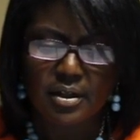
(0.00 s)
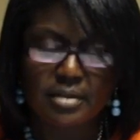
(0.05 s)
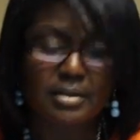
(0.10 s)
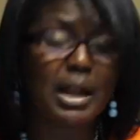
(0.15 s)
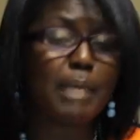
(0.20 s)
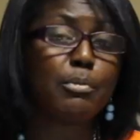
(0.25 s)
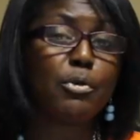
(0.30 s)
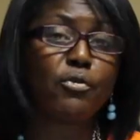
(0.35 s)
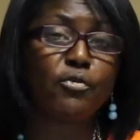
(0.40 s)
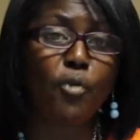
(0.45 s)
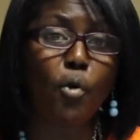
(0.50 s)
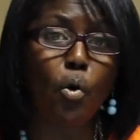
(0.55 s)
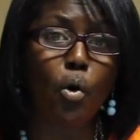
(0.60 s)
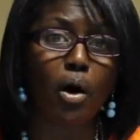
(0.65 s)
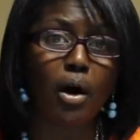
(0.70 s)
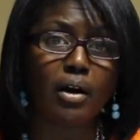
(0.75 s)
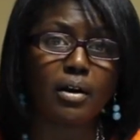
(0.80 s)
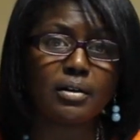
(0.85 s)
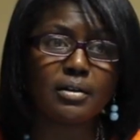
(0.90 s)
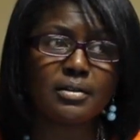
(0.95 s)
Number
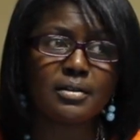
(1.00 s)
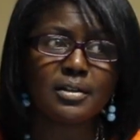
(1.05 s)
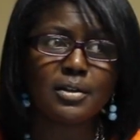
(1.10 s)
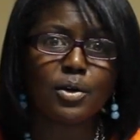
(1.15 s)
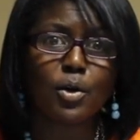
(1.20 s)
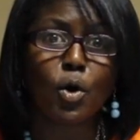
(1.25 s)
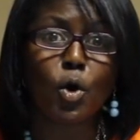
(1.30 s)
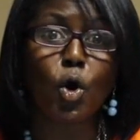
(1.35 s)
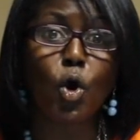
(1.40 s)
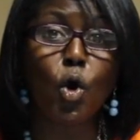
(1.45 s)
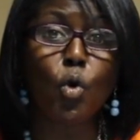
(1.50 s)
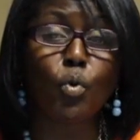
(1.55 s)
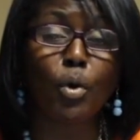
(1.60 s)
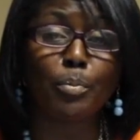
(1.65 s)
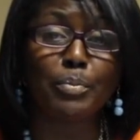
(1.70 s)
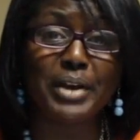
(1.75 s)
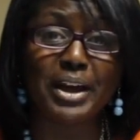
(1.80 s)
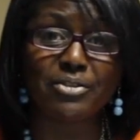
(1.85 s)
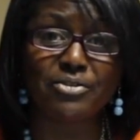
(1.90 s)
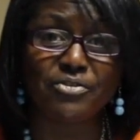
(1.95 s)
4, who will
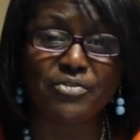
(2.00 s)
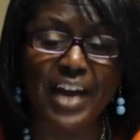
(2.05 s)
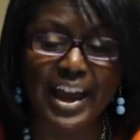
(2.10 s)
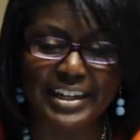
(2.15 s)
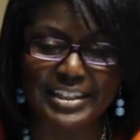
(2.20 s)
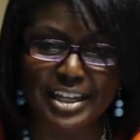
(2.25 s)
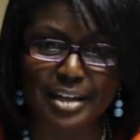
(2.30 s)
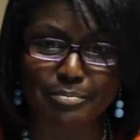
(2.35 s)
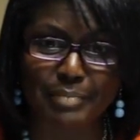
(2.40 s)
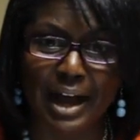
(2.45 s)
be affected